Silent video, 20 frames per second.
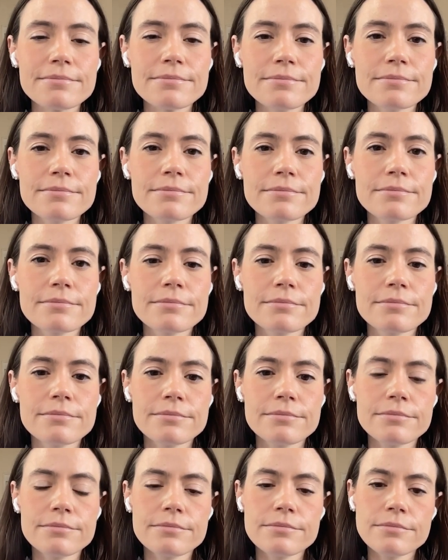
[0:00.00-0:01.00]

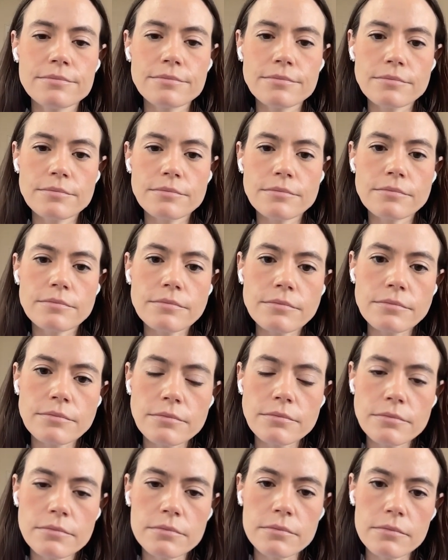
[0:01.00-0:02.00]

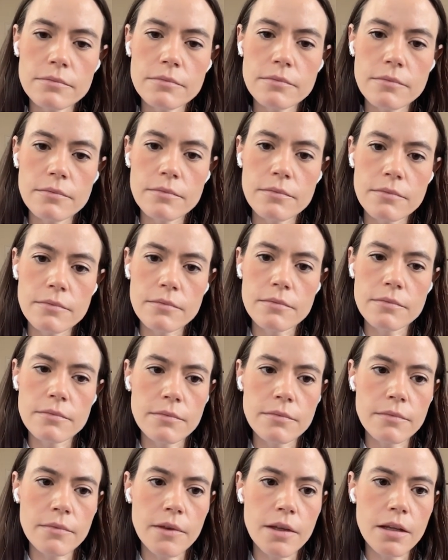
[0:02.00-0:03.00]

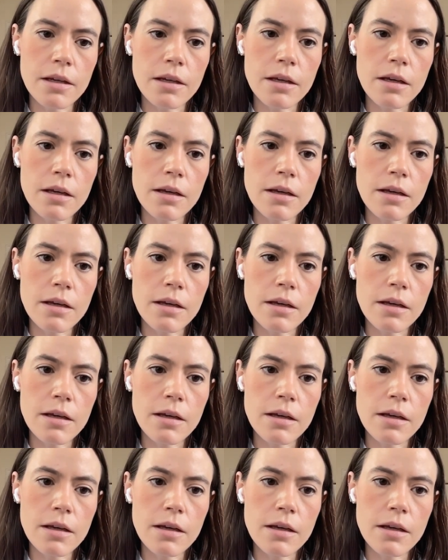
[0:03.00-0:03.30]
No words are spoken by the person on screen.